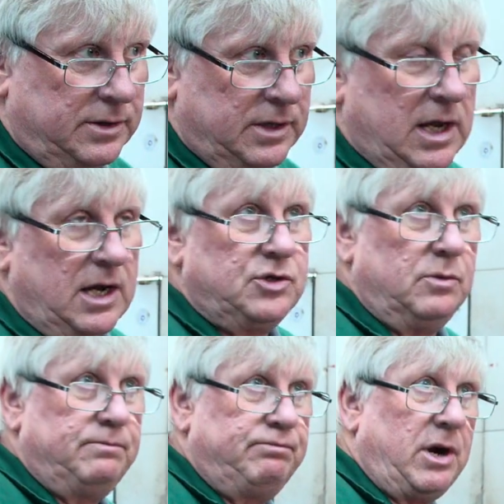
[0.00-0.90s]
the actual
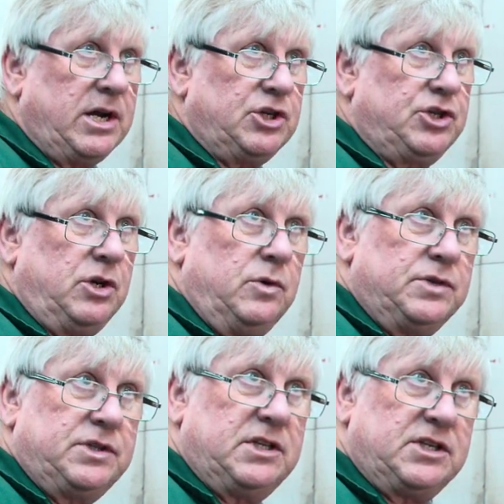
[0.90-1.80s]
brake shoes
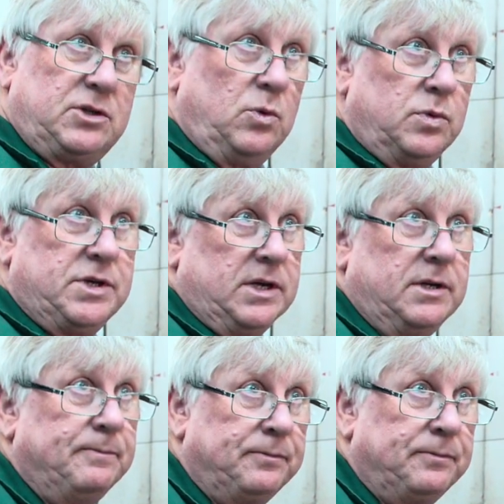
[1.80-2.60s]
distorted